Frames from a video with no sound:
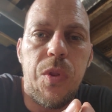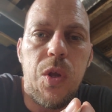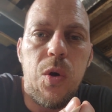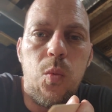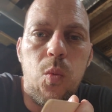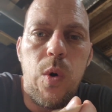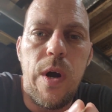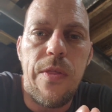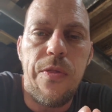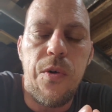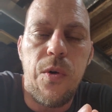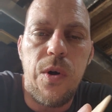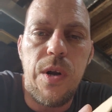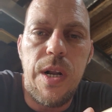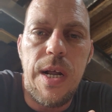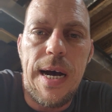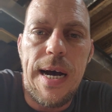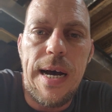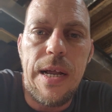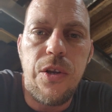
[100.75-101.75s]
whether or
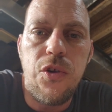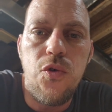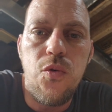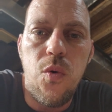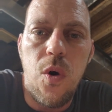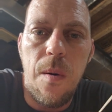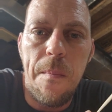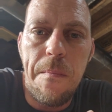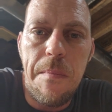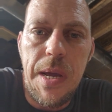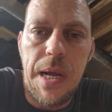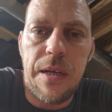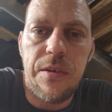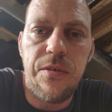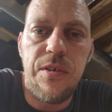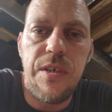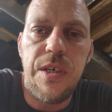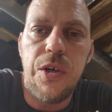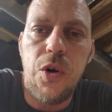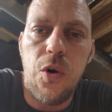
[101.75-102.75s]
not you are
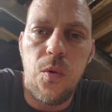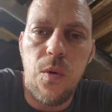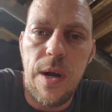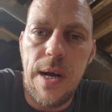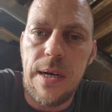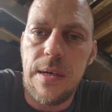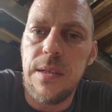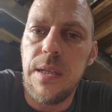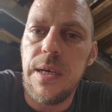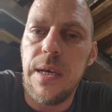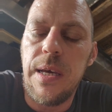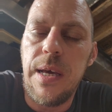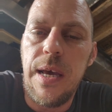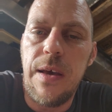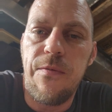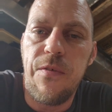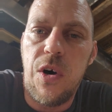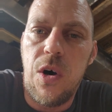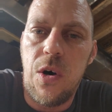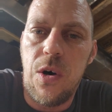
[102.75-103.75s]
mixing correctly.
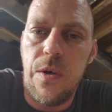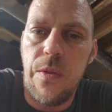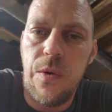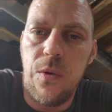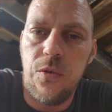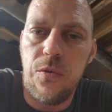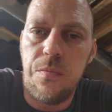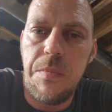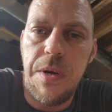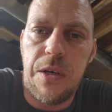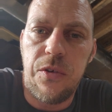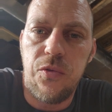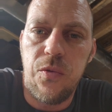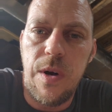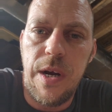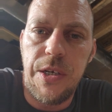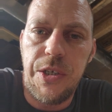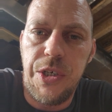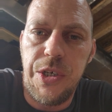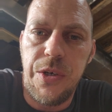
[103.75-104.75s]
If all those mix
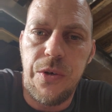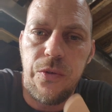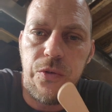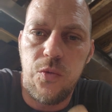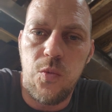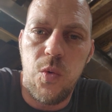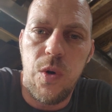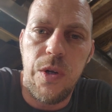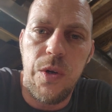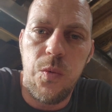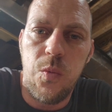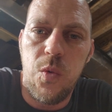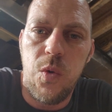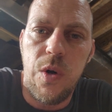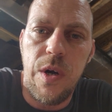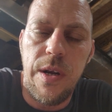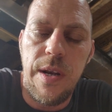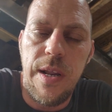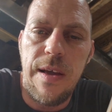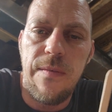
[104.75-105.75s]
ratios
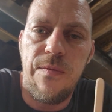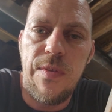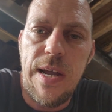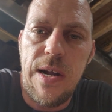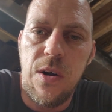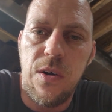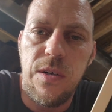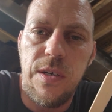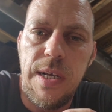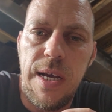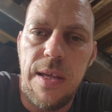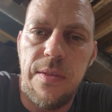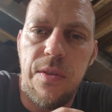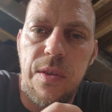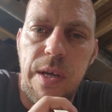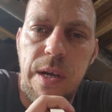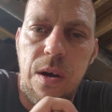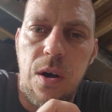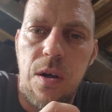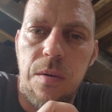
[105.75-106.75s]
1-to-1, if they are
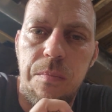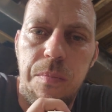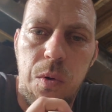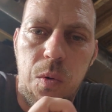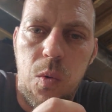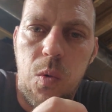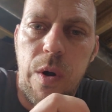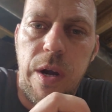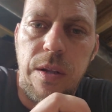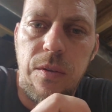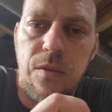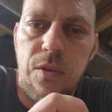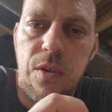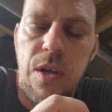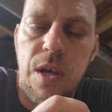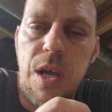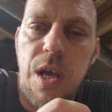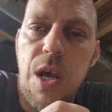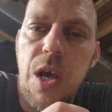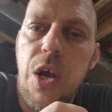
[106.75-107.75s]
definitely on point,
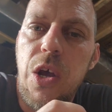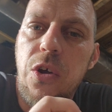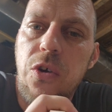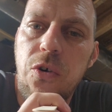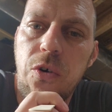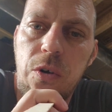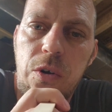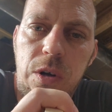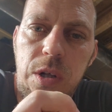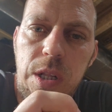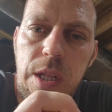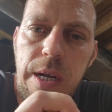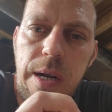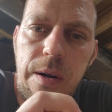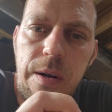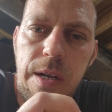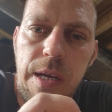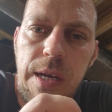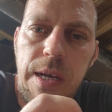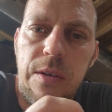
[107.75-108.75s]
your
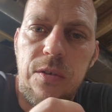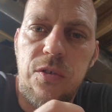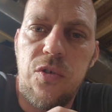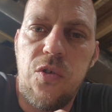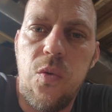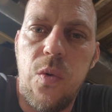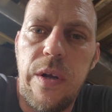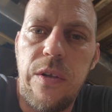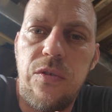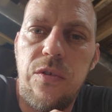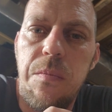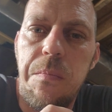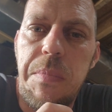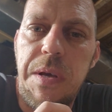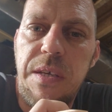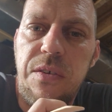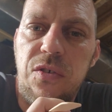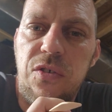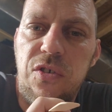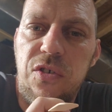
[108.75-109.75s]
clarity is going to
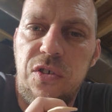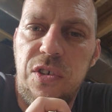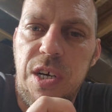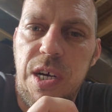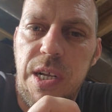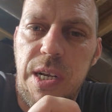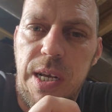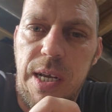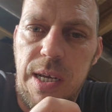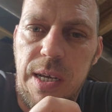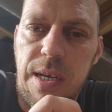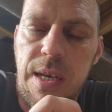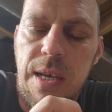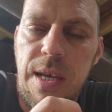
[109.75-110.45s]
be stunning.